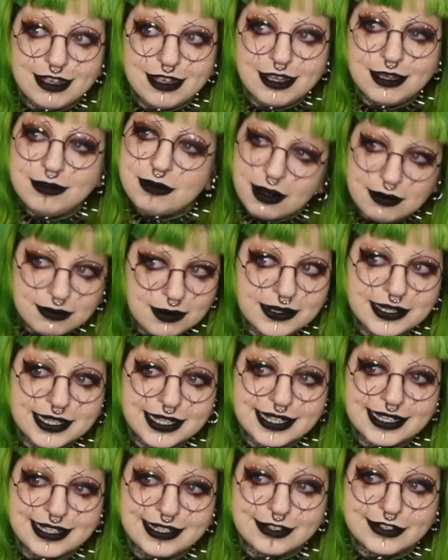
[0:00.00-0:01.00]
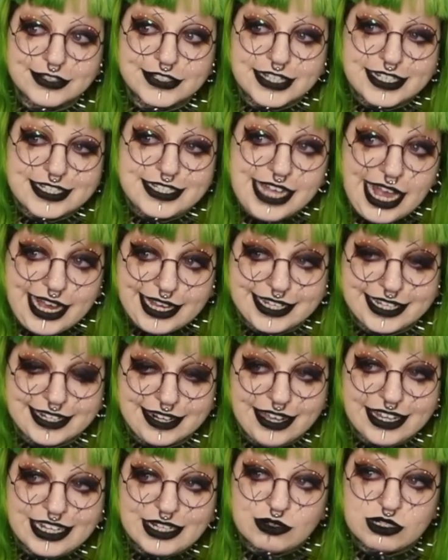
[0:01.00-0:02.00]
who ironically looks exactly
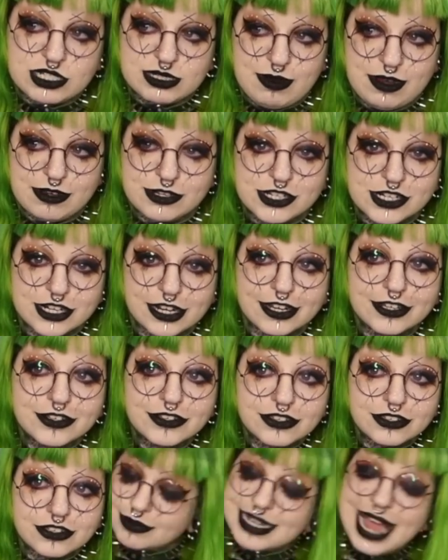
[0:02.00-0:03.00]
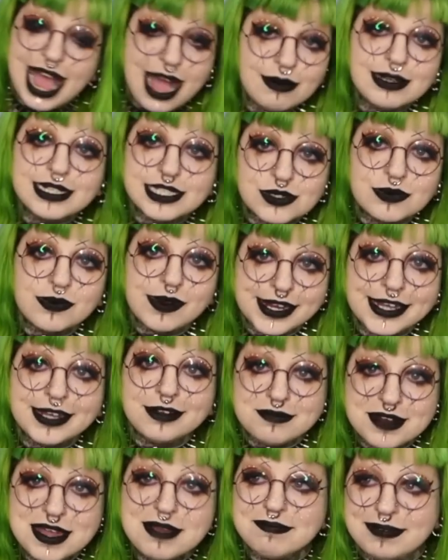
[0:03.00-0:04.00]
like Chris Motionless. Now it's Rhea
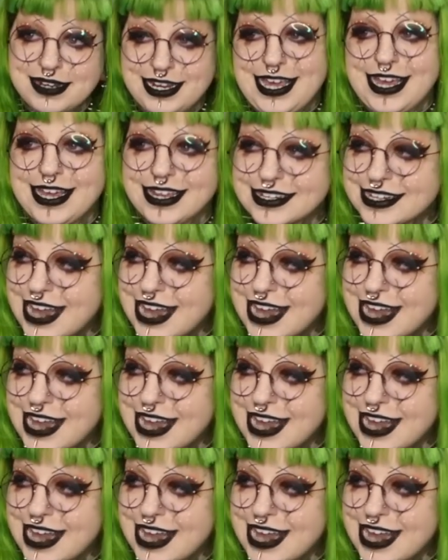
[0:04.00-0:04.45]
Ripley.